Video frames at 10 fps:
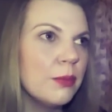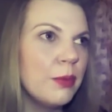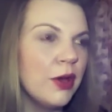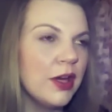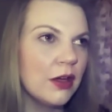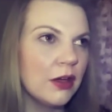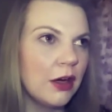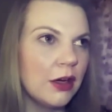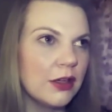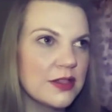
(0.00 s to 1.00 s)
putting
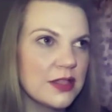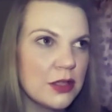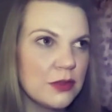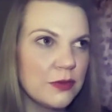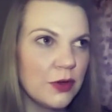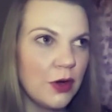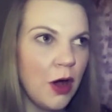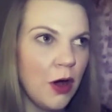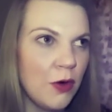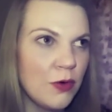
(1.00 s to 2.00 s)
ourselves on
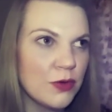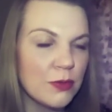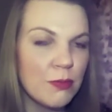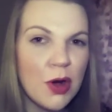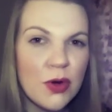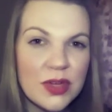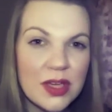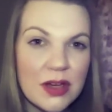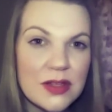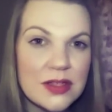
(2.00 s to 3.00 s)
hold or
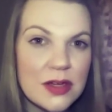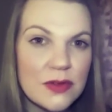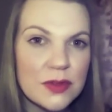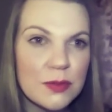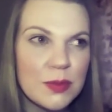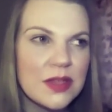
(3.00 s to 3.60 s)
molding ourselves to be